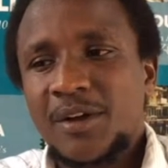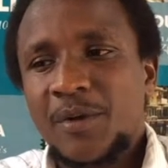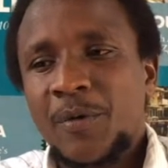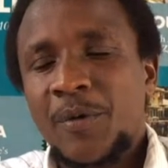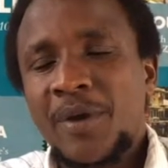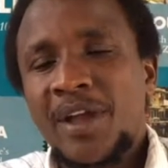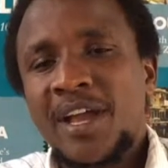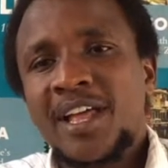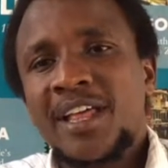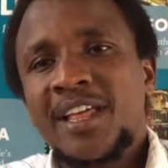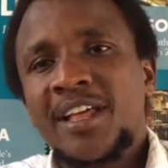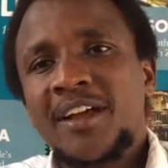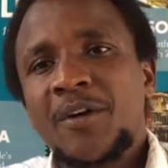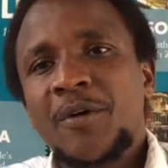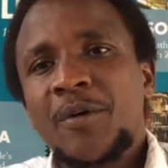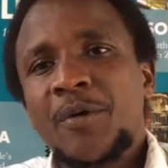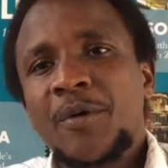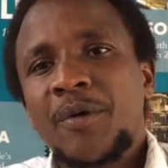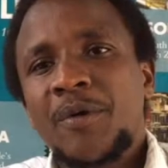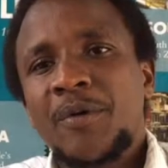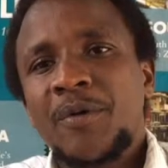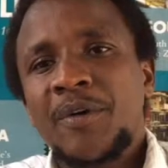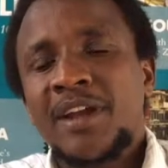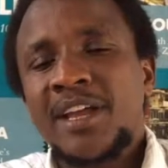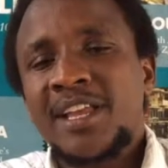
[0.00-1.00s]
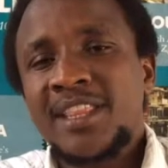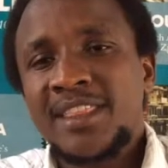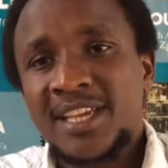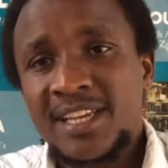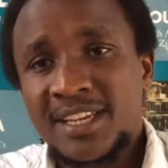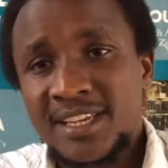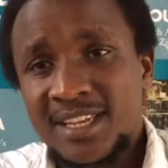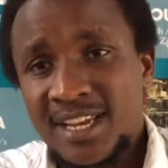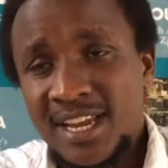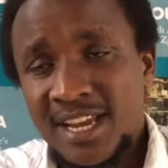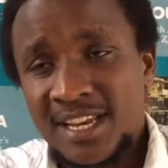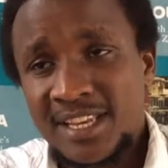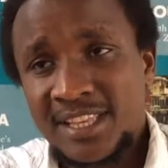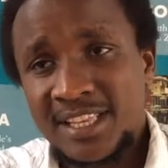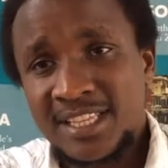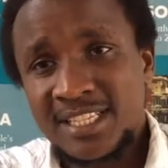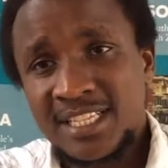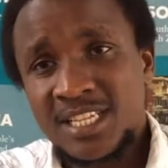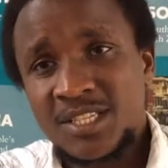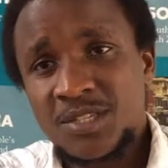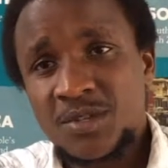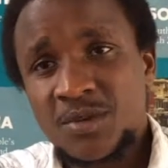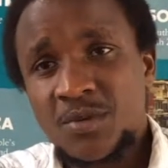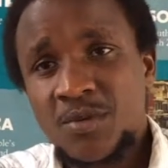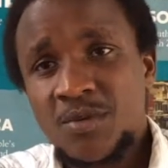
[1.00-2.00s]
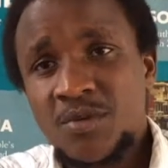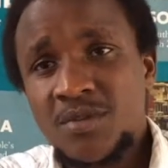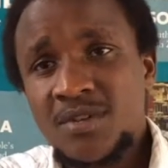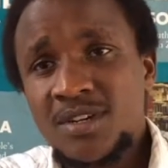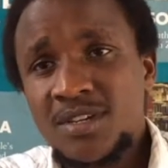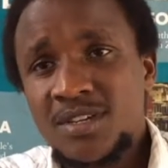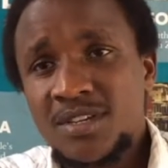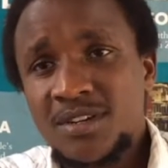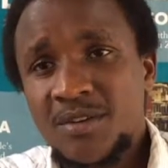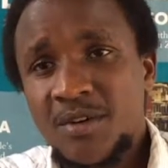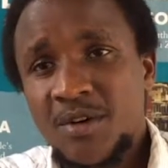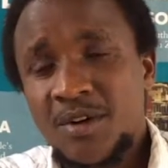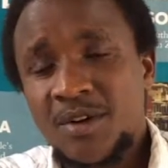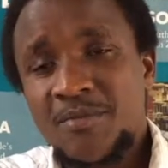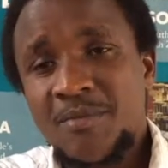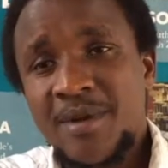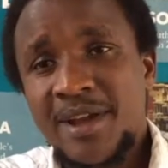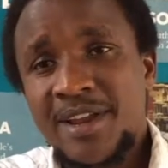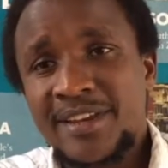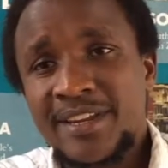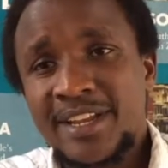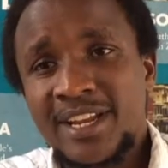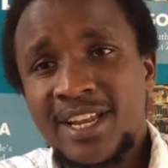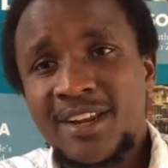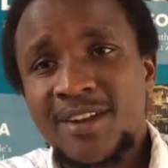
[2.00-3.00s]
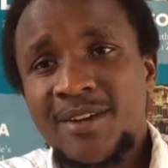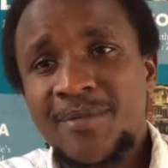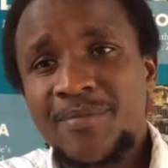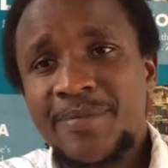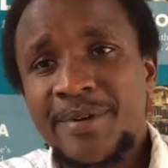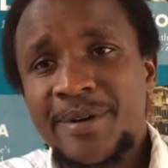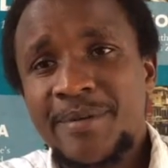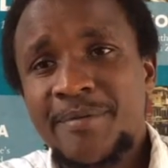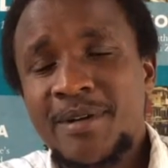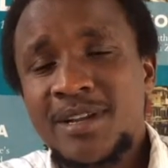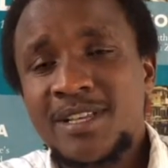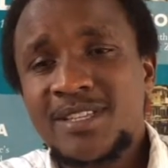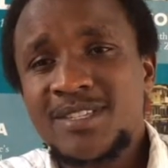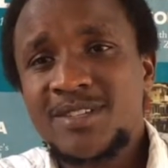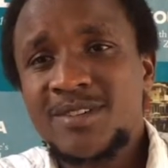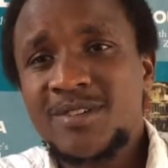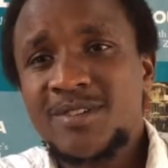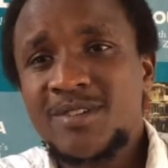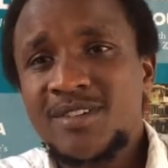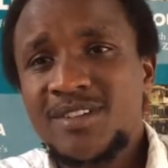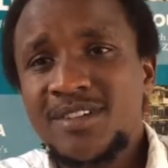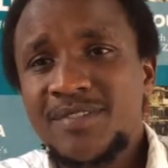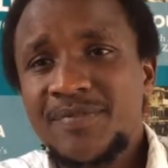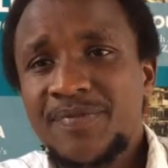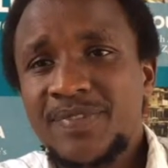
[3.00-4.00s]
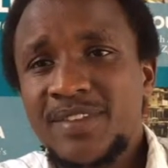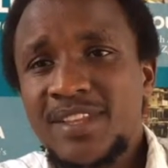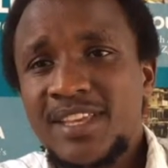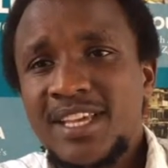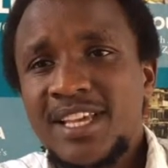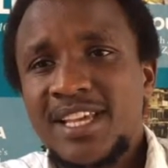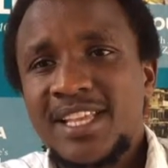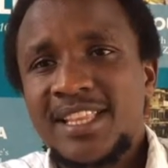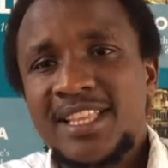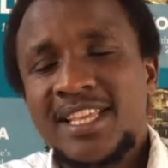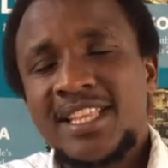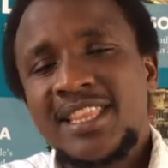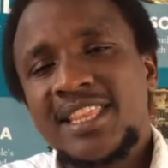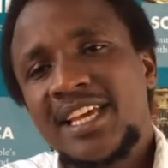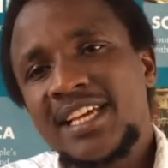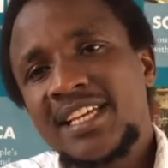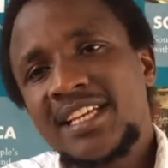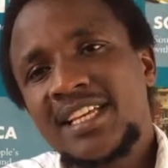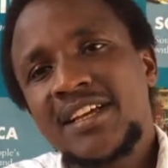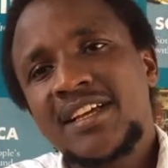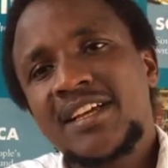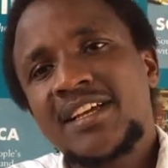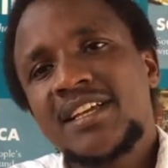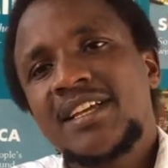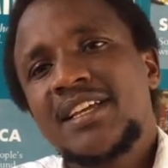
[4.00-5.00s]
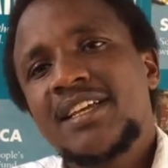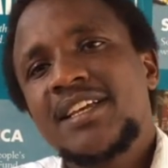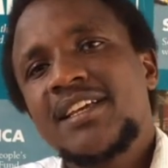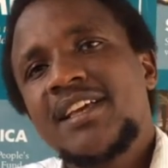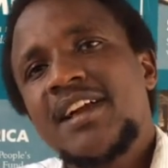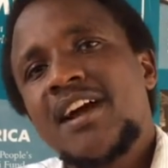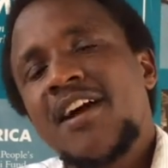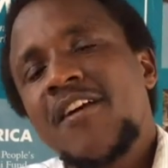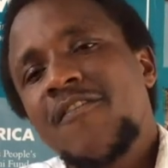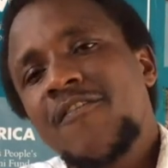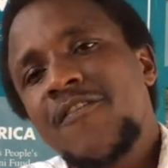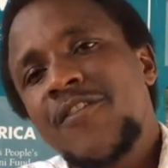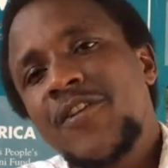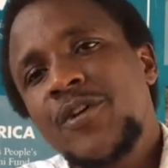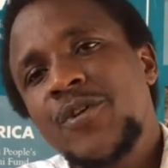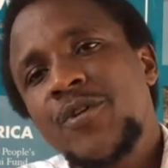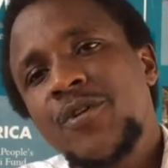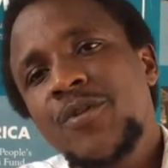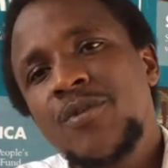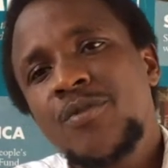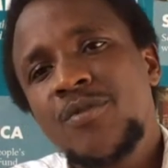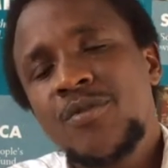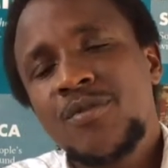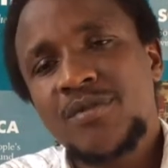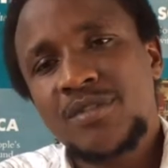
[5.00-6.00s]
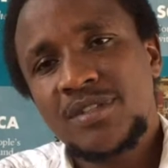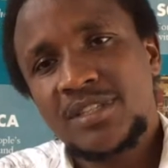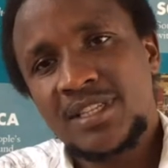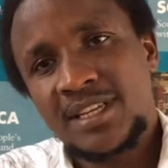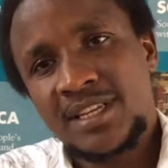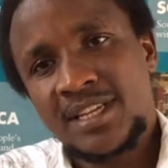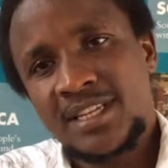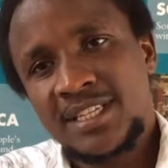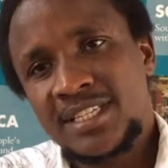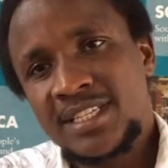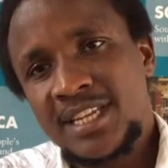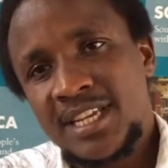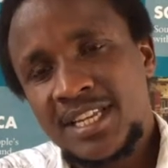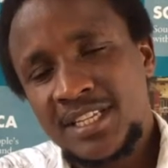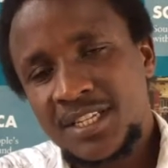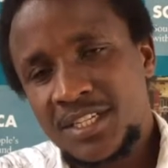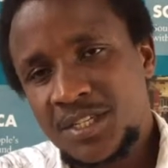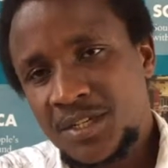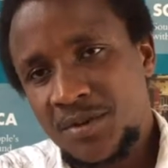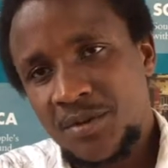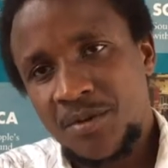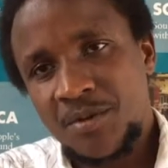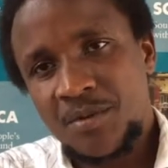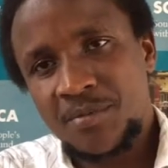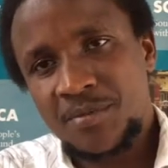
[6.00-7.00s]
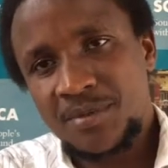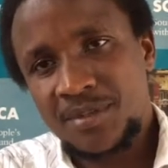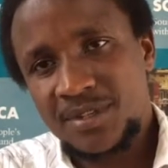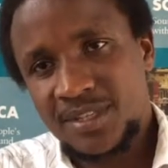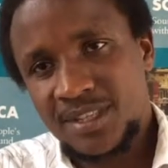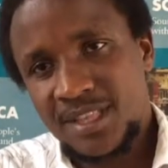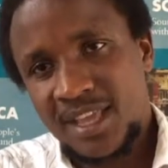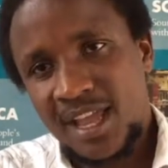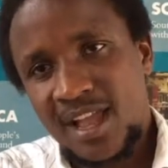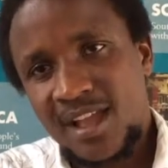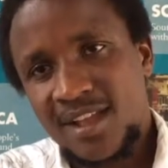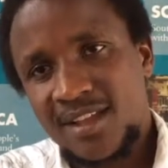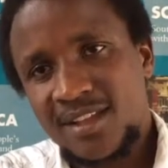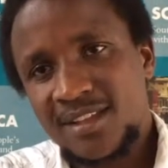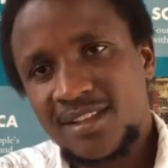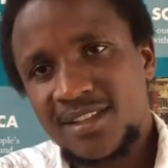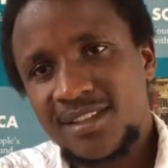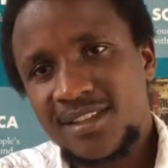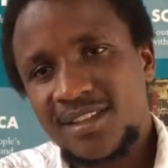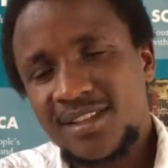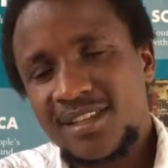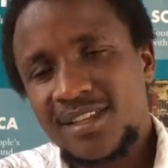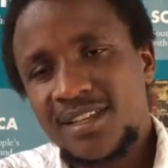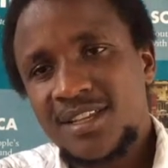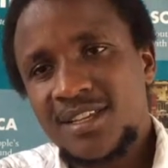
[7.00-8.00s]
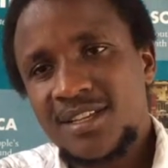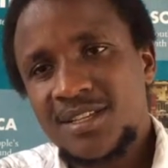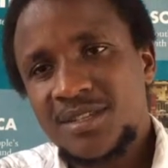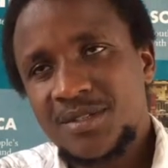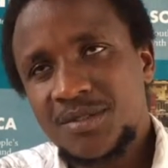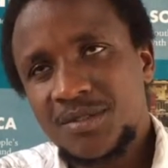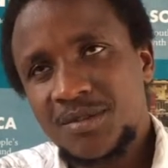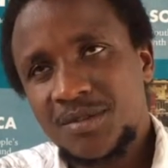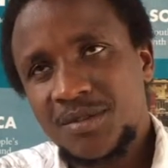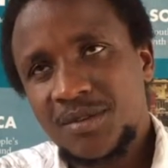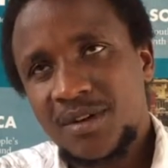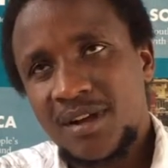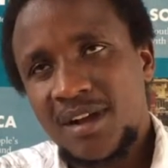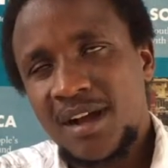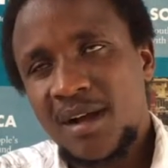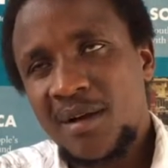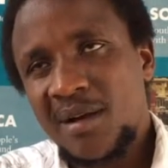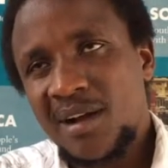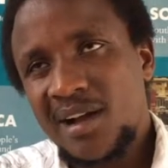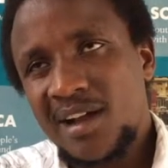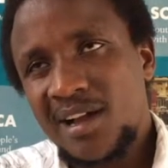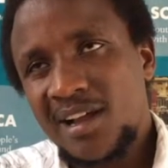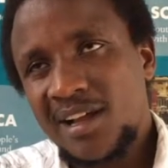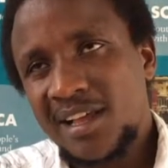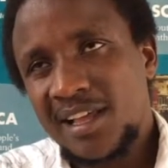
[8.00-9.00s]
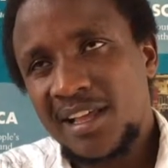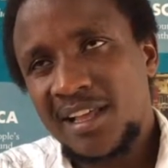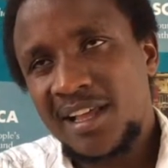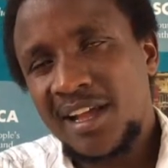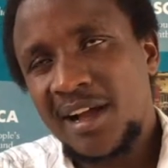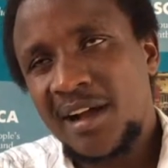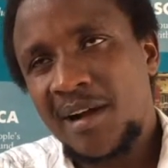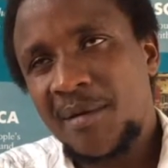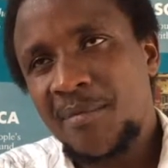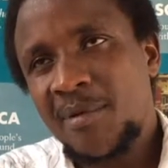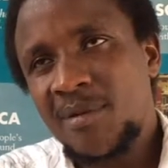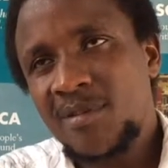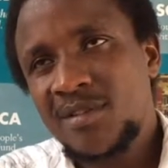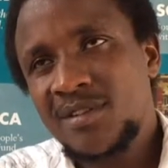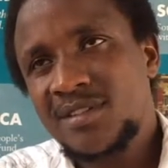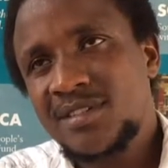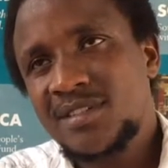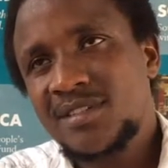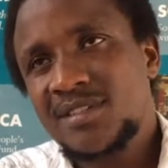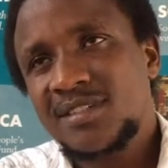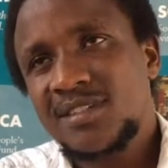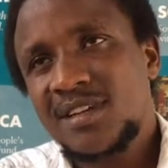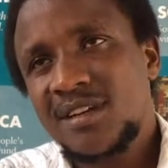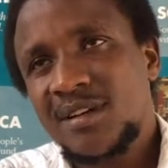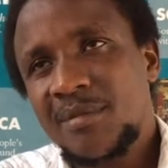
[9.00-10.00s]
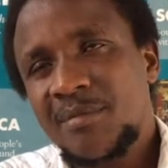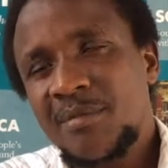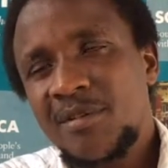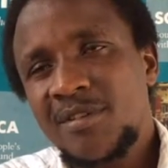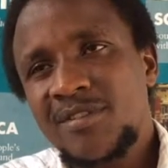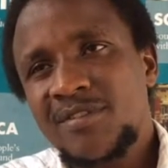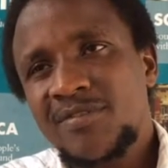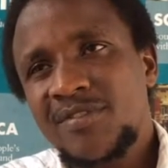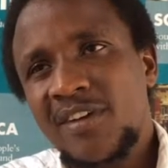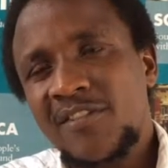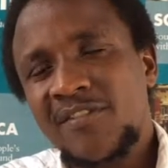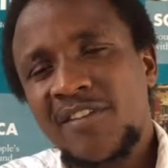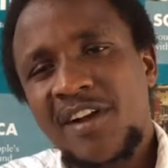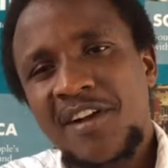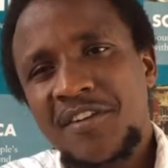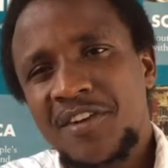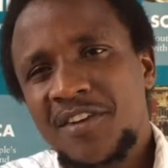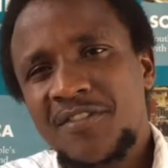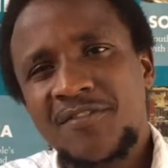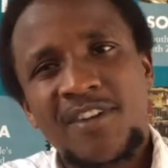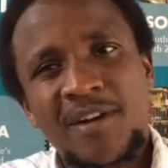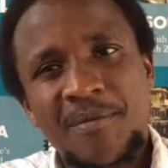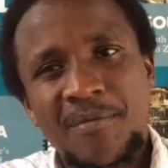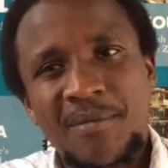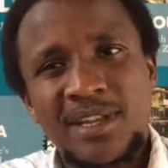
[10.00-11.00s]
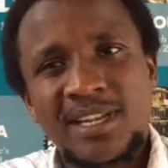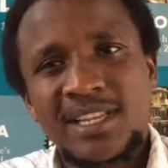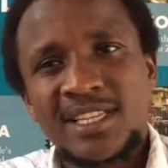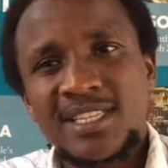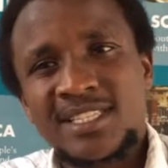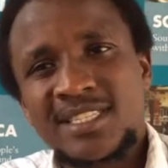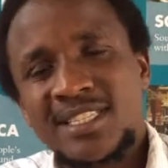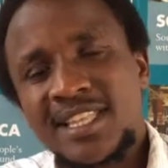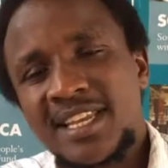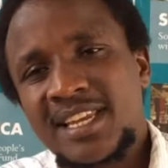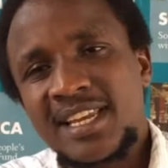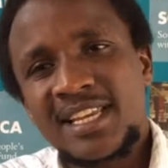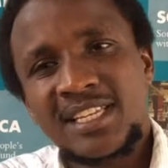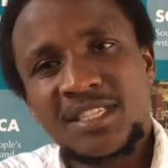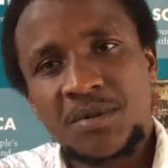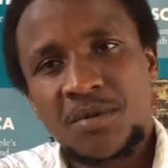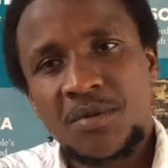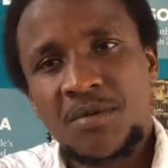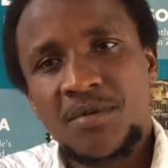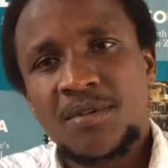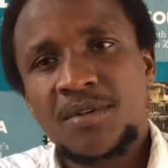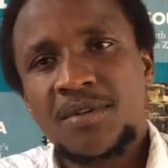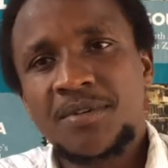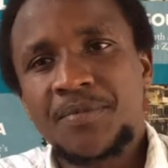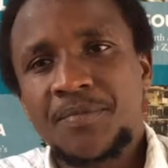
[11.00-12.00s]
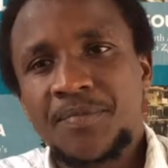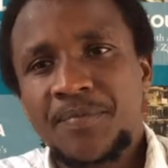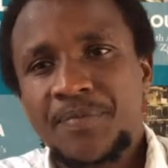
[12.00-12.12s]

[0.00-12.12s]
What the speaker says: where in that land there's a school called Maendeleo Primary School, and there are a few residential homes there. So about 500 families then a school.